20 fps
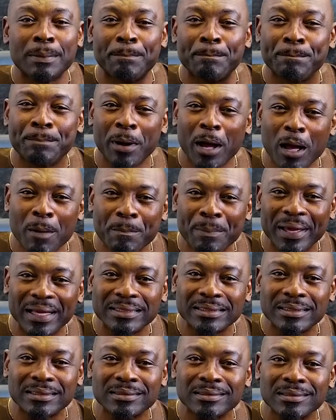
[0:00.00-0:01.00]
The
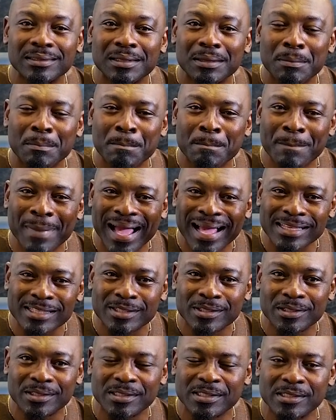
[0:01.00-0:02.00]
puppet
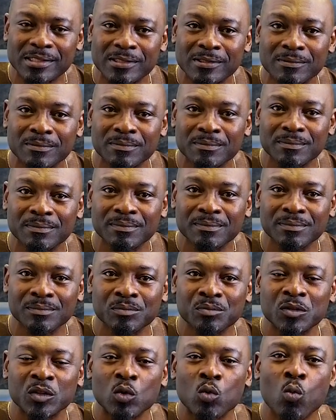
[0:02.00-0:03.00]
masters.
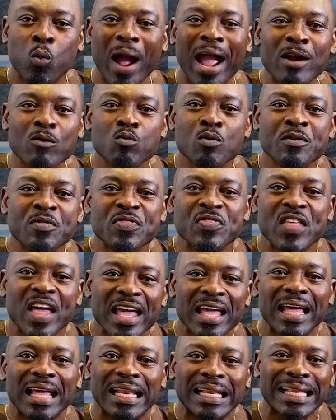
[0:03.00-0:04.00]
Why wouldn't
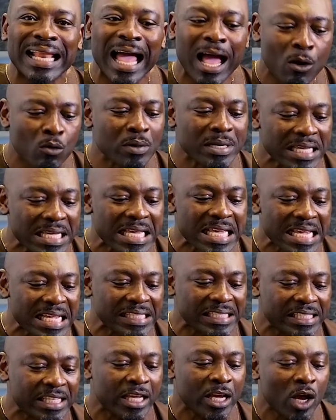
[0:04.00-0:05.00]
they allow
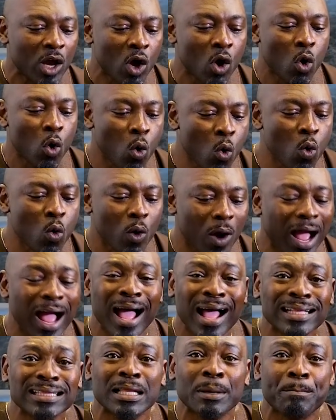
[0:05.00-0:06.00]
it? Who
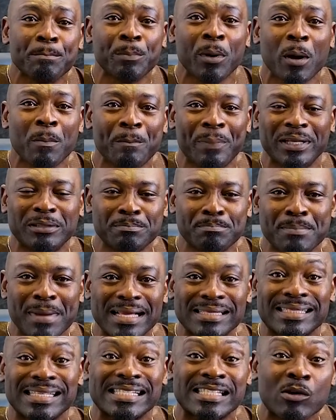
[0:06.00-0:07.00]
are the puppet
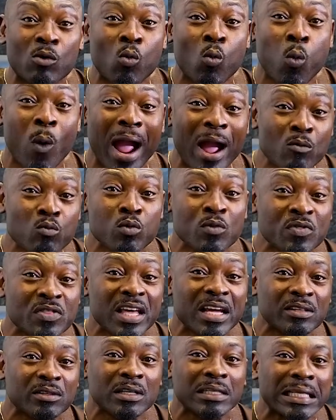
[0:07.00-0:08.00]
masters and why would
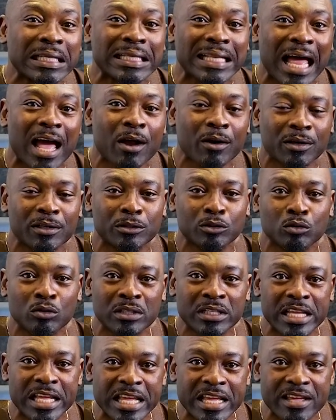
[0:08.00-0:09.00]
they not allow her to
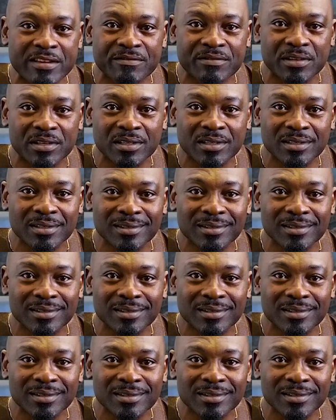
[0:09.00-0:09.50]
leave?